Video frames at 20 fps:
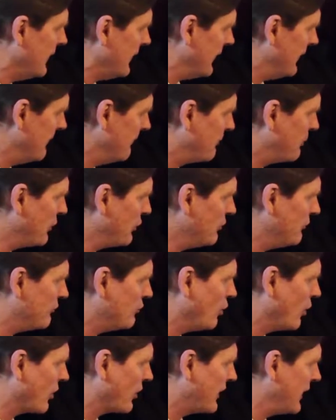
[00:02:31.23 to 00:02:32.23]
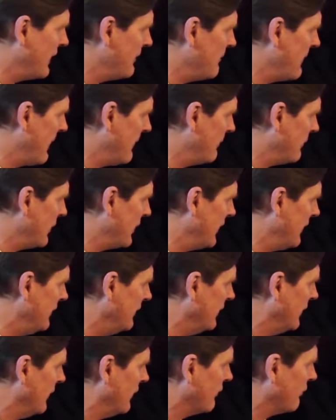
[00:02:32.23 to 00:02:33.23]
improved working
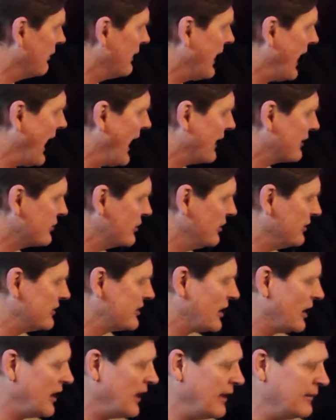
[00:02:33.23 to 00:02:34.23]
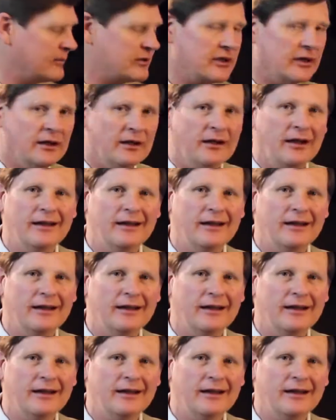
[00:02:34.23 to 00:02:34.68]
memory, reaction times,